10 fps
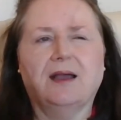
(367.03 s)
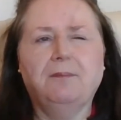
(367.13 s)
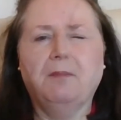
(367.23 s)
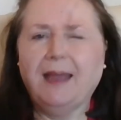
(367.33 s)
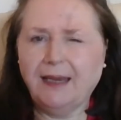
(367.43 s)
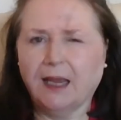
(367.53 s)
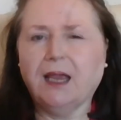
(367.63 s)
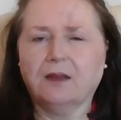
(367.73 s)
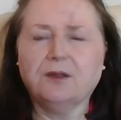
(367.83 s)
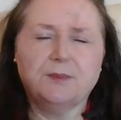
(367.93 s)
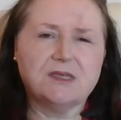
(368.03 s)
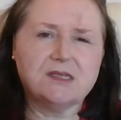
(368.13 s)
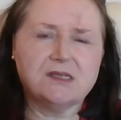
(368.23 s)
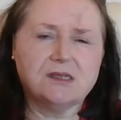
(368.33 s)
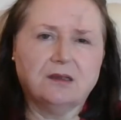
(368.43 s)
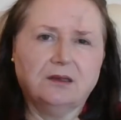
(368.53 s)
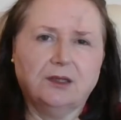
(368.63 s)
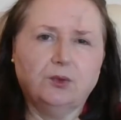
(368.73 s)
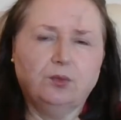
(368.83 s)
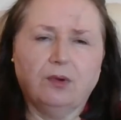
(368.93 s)
many elements,
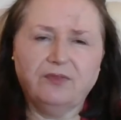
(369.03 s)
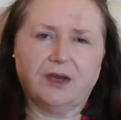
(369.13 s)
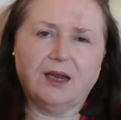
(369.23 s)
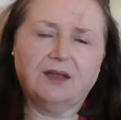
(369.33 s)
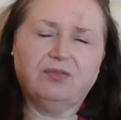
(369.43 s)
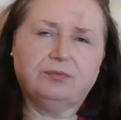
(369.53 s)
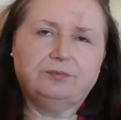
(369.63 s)
of their life.